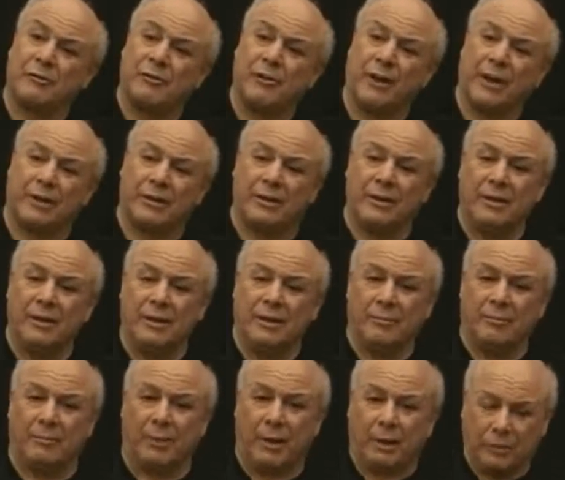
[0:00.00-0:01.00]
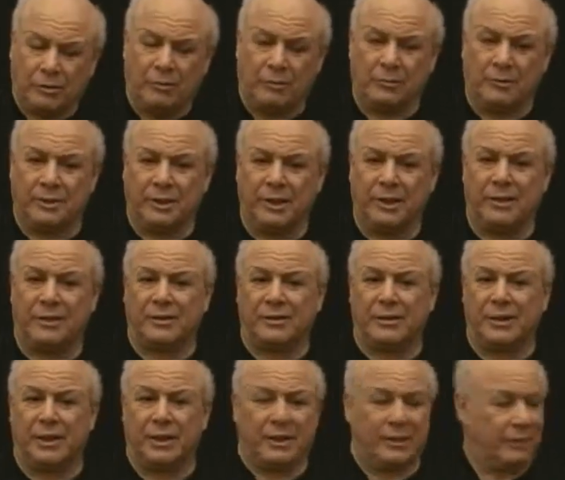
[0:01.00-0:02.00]
effect. Ba-dum, dee,
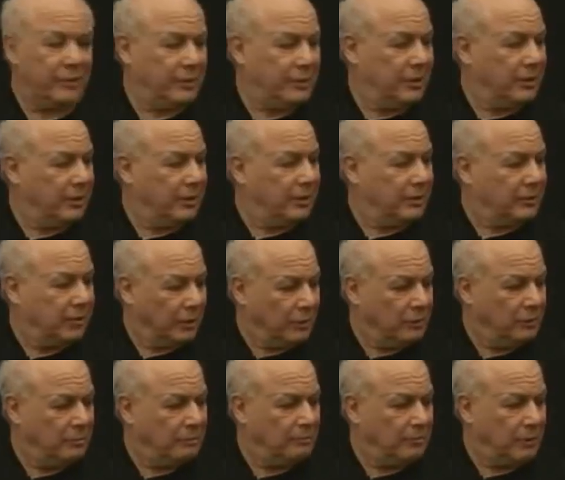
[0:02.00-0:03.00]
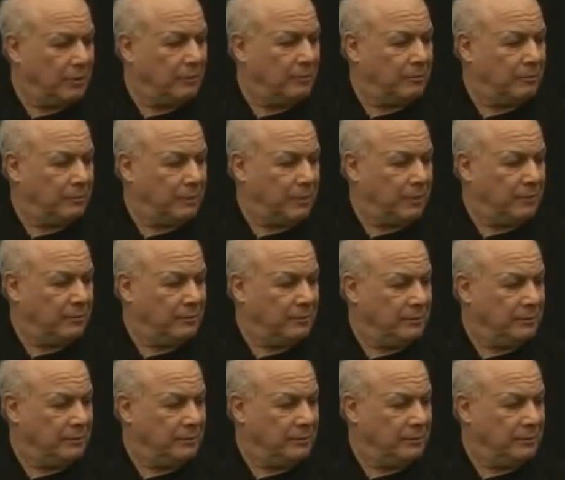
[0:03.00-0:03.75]
da, see. Ba-dum, bum, bum.